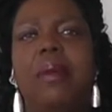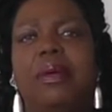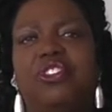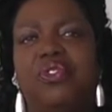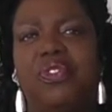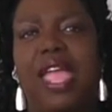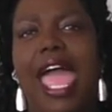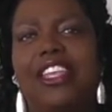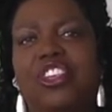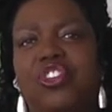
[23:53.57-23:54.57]
But you've
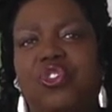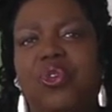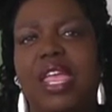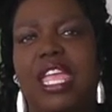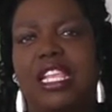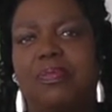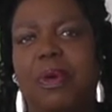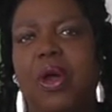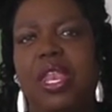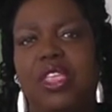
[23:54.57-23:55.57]
got to drink as
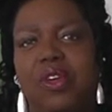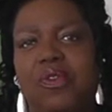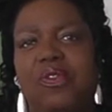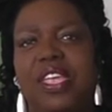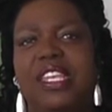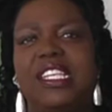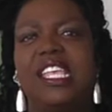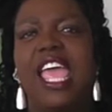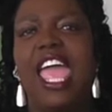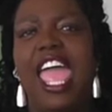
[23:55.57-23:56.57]
part of your fitness
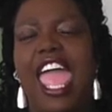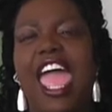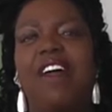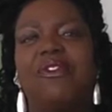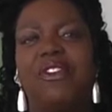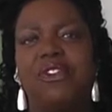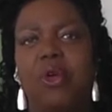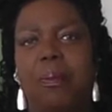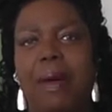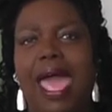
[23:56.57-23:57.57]
half of
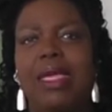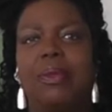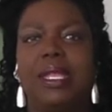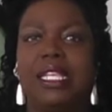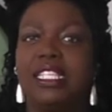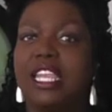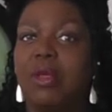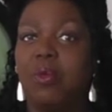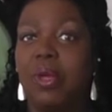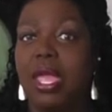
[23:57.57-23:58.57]
your body weight to
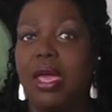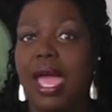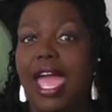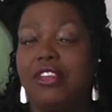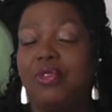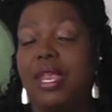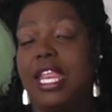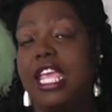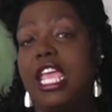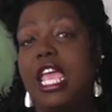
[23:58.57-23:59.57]
stay well
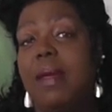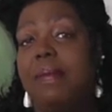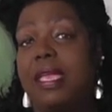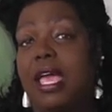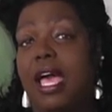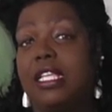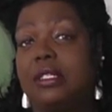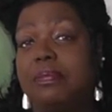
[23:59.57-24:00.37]
hydrated, because